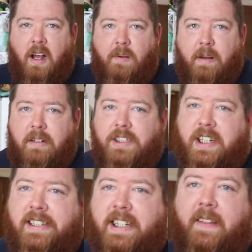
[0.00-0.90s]
Okay, we just
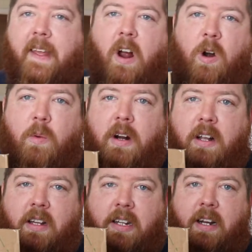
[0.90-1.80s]
gotta say the
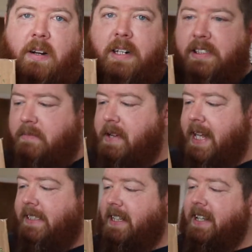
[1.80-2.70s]
artwork on here is
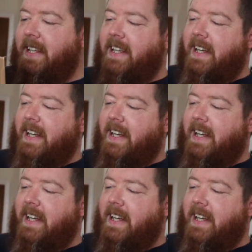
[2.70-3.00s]
amazing.